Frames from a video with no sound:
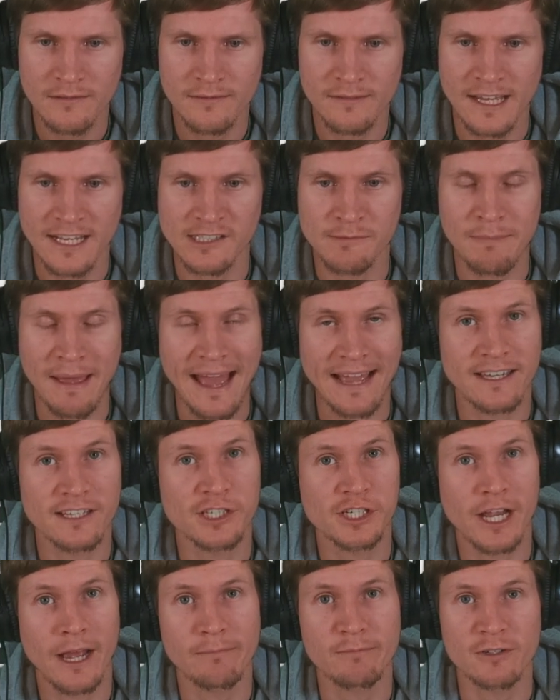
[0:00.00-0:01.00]
that's back in
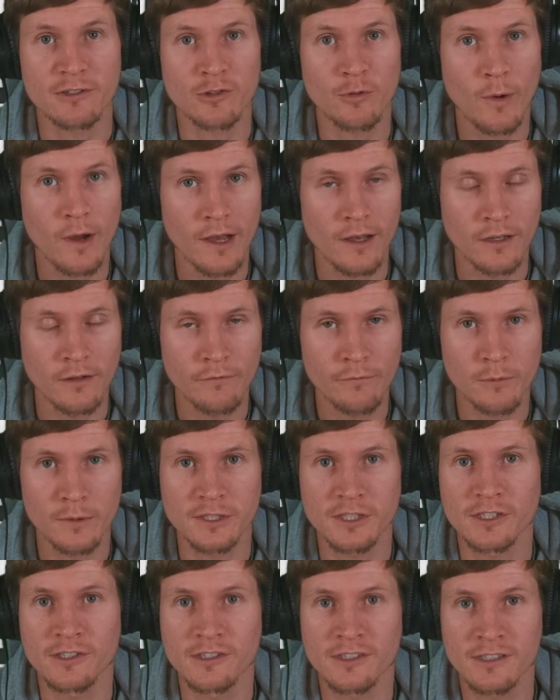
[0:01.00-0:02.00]
chapter 12,
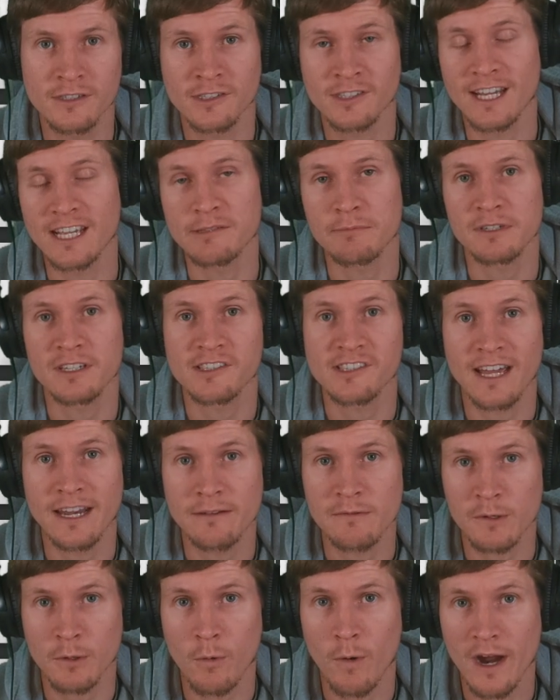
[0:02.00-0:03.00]
which is seismic
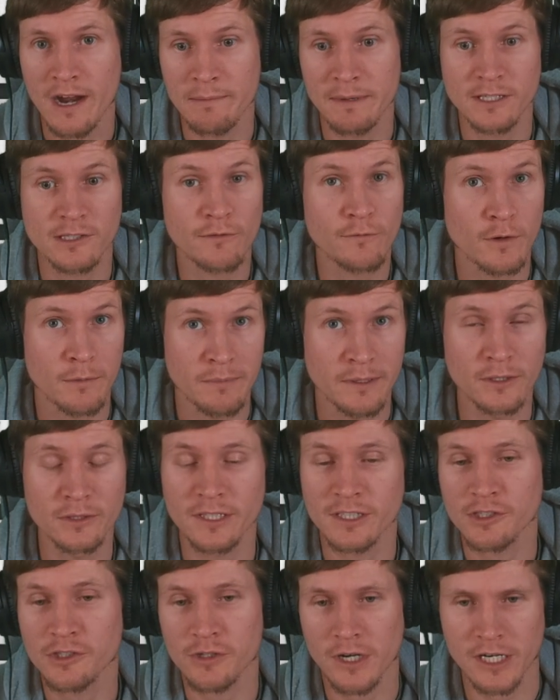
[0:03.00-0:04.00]
design requirements for
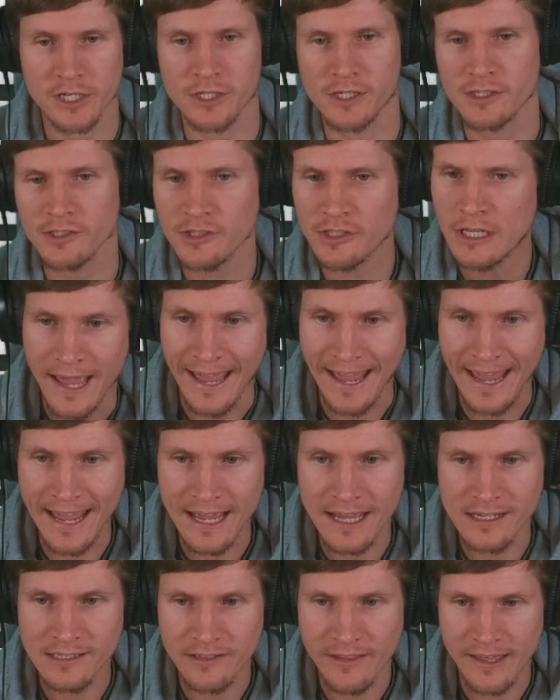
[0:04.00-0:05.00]
building structures.
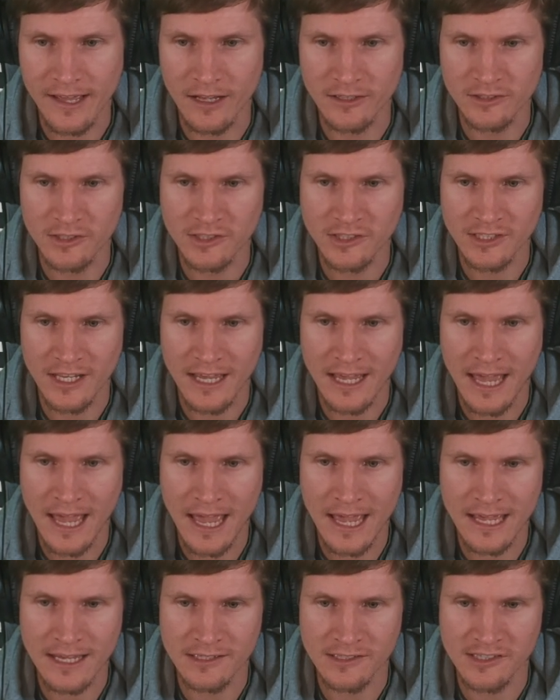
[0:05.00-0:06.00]
And they also say,
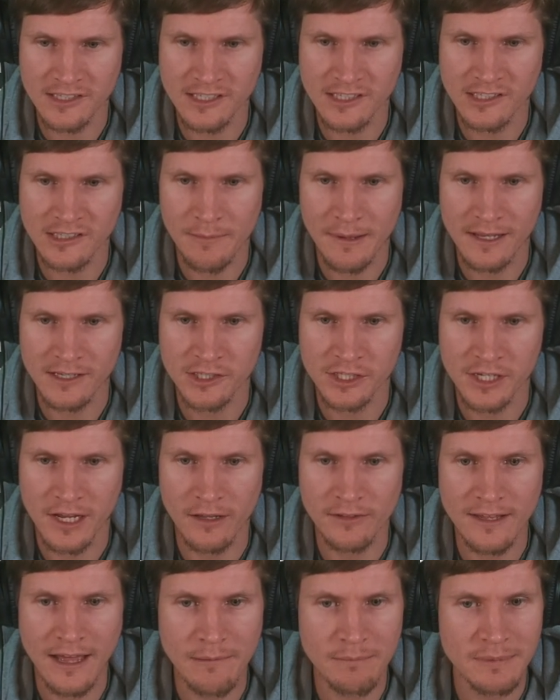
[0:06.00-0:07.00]
hey, C sub S
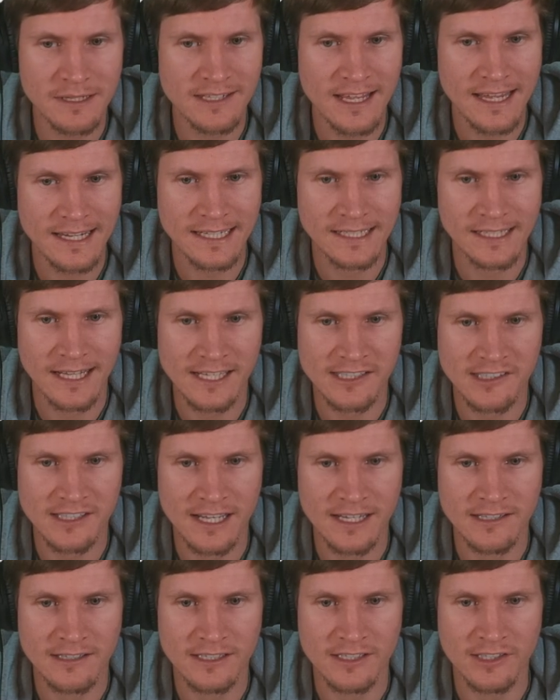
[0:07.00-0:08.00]
shall not be taken less
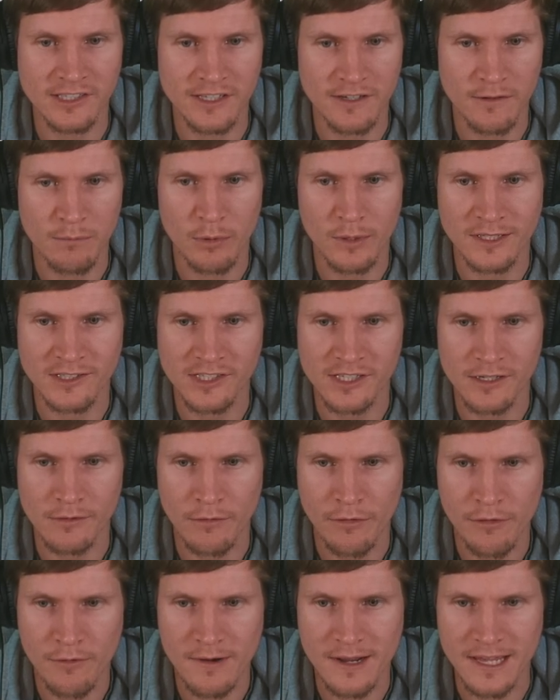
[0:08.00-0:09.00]
than
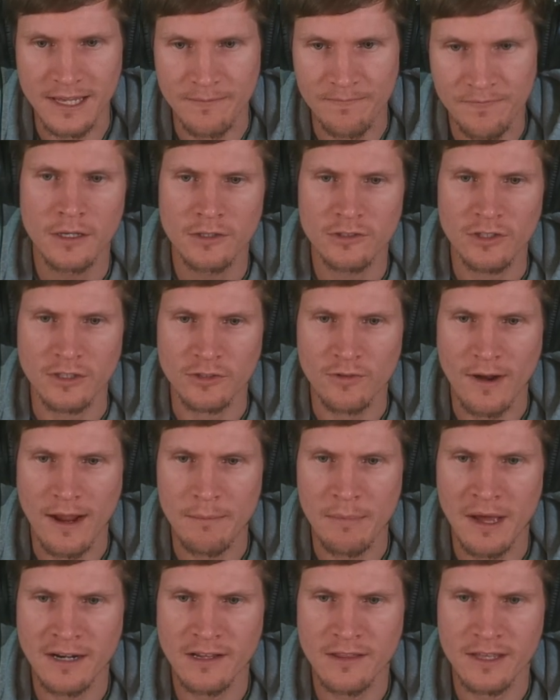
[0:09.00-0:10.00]
0.03. So let's
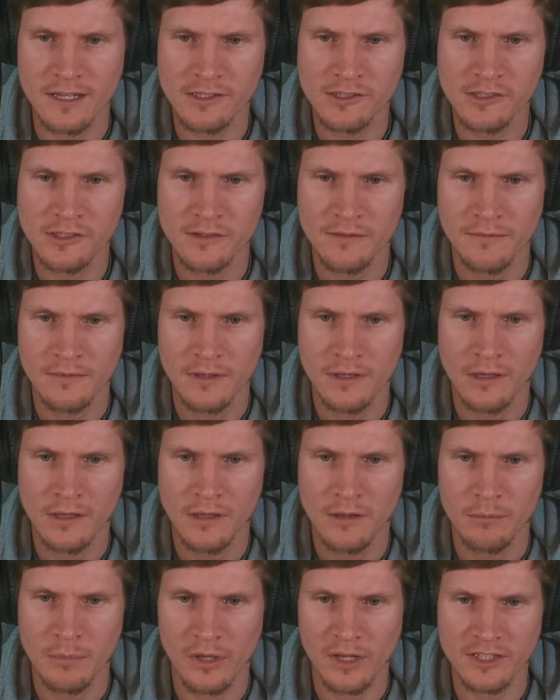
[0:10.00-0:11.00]
grab onto this.
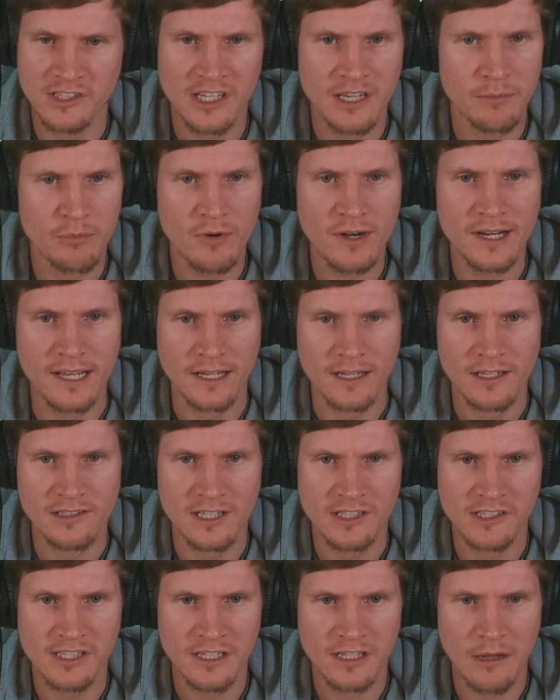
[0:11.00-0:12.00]
But let's keep reading, because
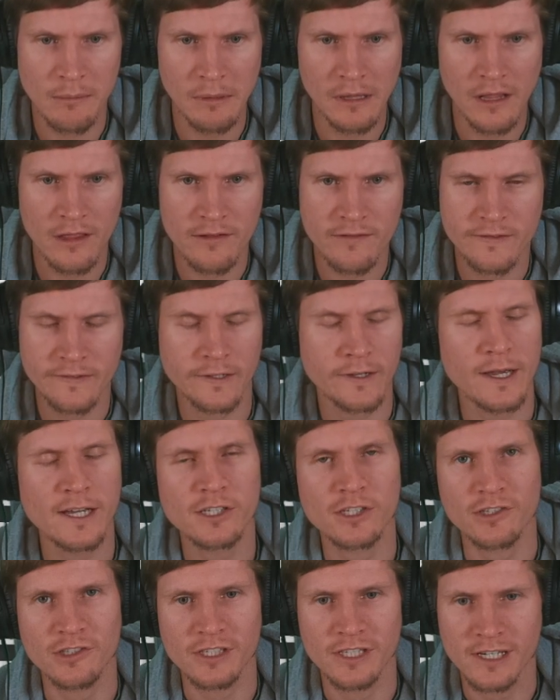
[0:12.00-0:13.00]
I see a couple other
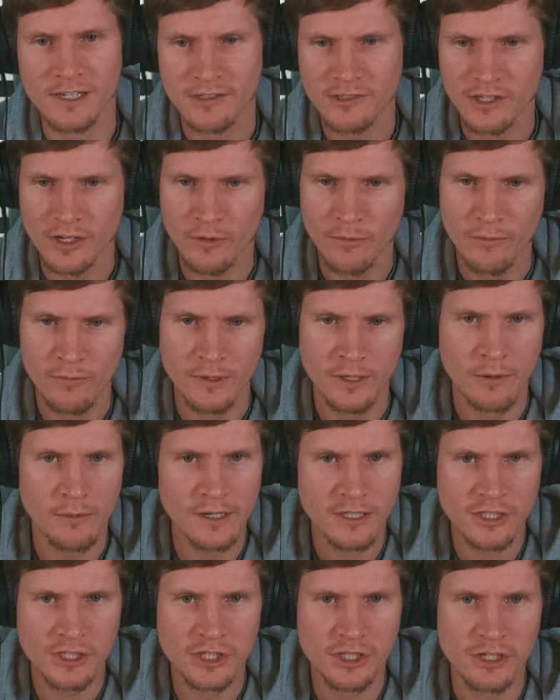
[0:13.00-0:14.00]
occasions here, so we don't
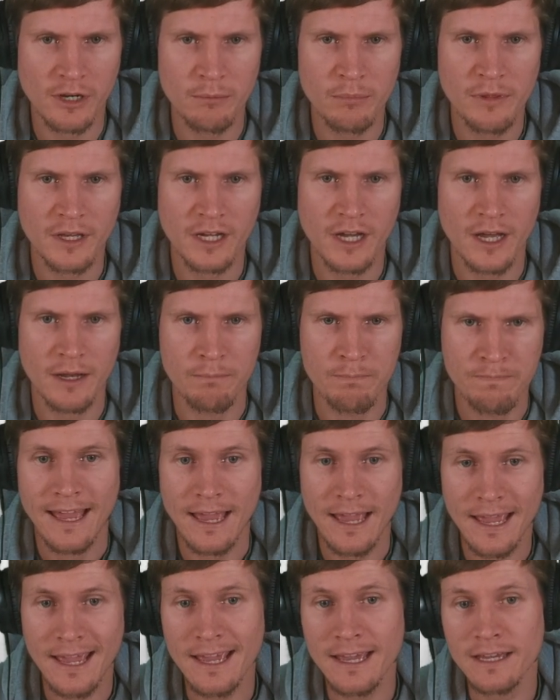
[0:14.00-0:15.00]
want to just jump the gun.
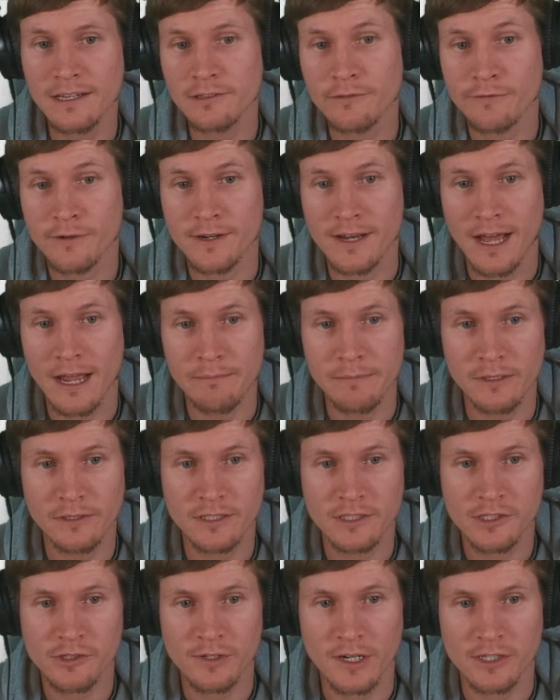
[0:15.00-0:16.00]
And for
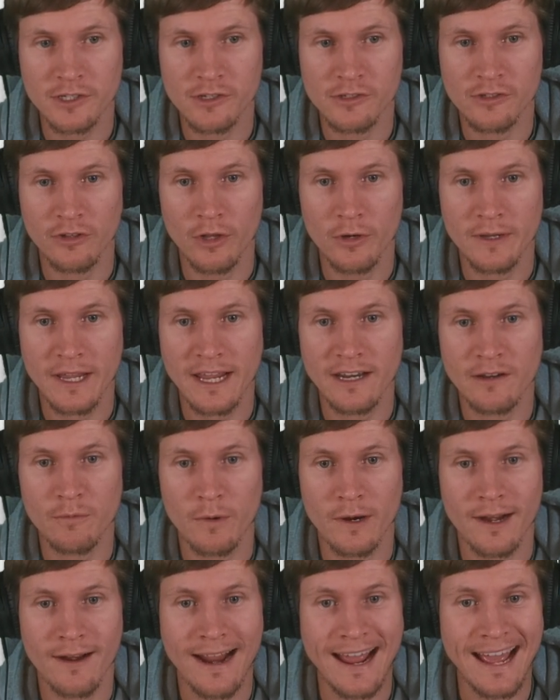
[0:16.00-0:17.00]
non-building structures located
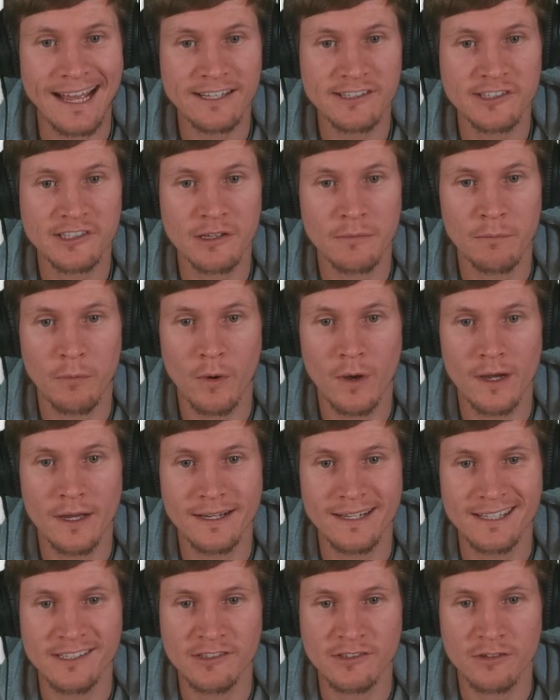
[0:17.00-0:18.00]
where S sub
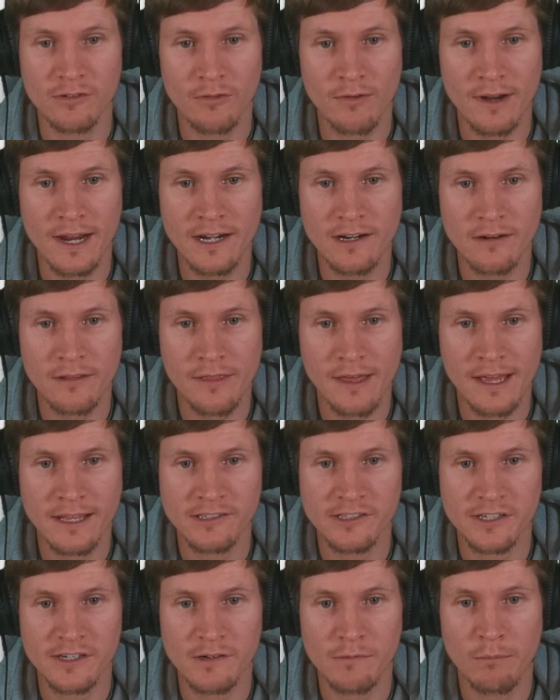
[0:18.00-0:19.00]
1 is greater
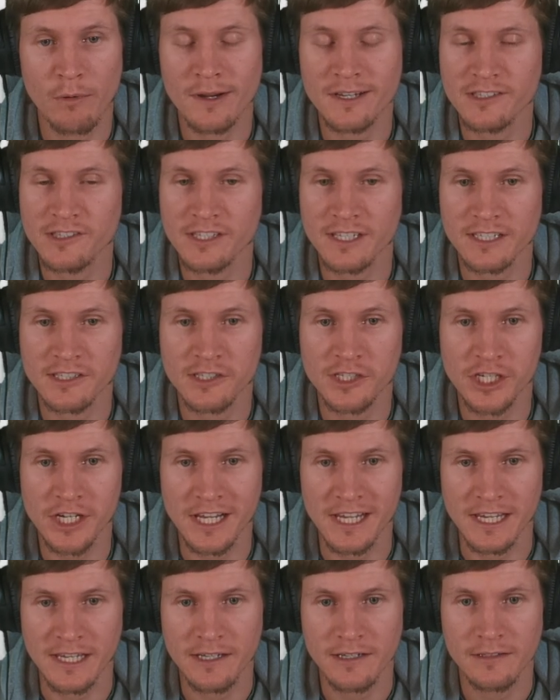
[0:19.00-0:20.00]
than 0.6
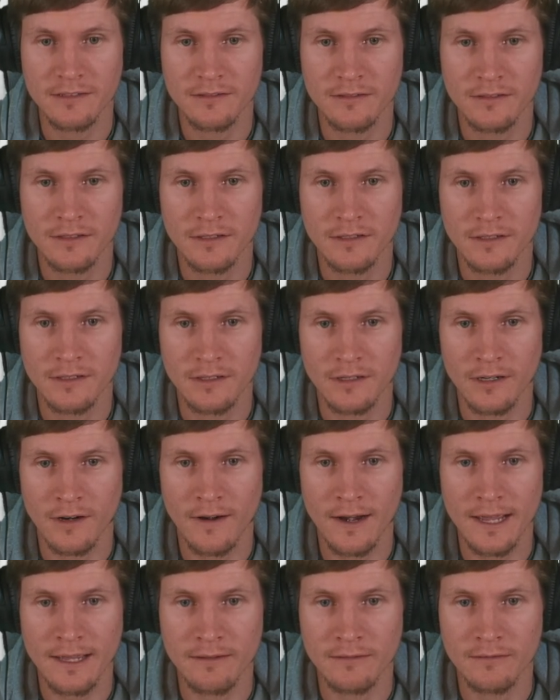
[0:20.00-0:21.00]
G, all
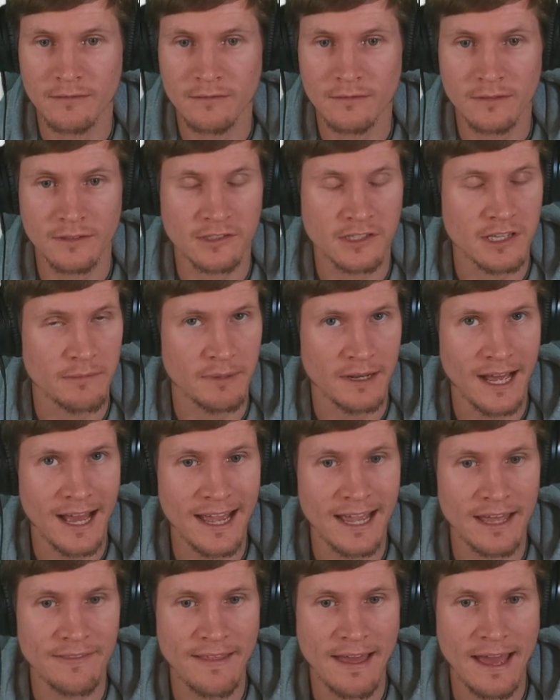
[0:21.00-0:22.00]
right, let's keep an
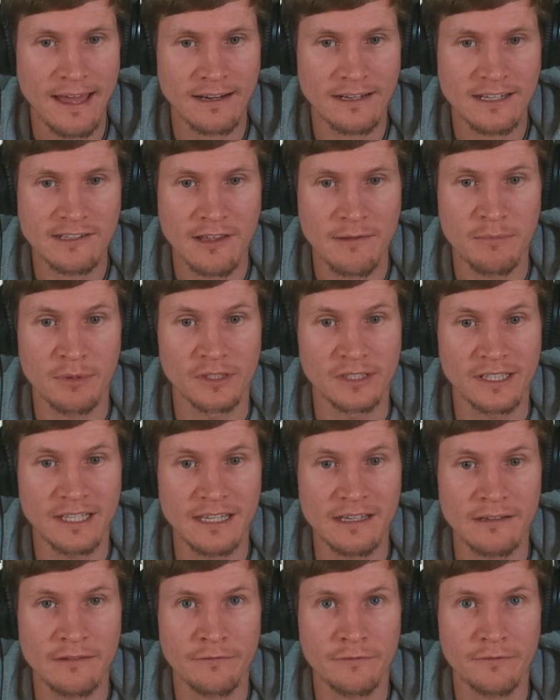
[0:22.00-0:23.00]
eye on that, because I
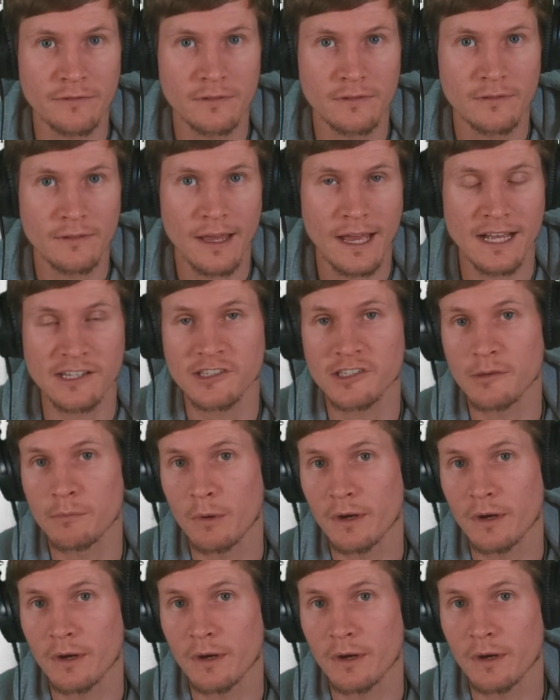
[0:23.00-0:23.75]
believe S sub